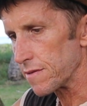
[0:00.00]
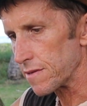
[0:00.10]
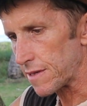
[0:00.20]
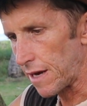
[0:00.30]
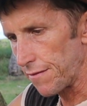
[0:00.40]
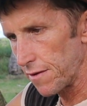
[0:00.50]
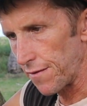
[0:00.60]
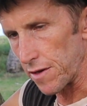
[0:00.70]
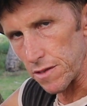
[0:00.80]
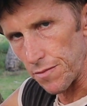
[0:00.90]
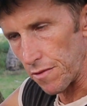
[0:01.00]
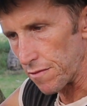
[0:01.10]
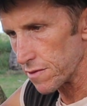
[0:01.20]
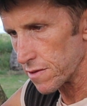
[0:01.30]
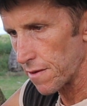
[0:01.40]
to cover the
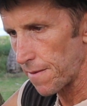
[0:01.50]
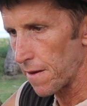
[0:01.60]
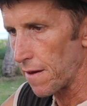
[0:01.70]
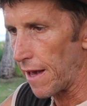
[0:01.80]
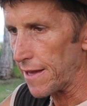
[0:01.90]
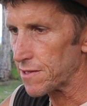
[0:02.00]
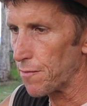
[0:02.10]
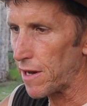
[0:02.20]
vegetables, to